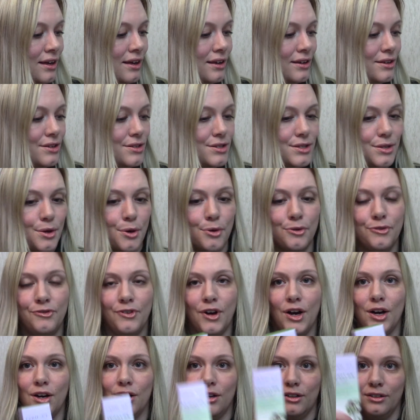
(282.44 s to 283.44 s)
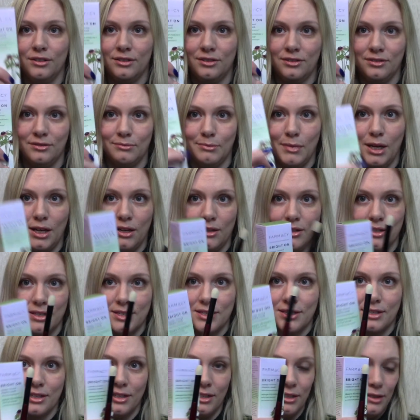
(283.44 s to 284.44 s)
so far,
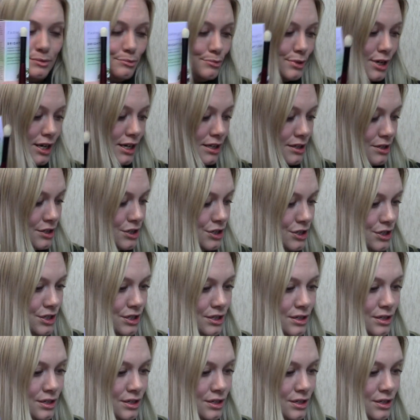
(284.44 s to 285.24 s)
mask, brush,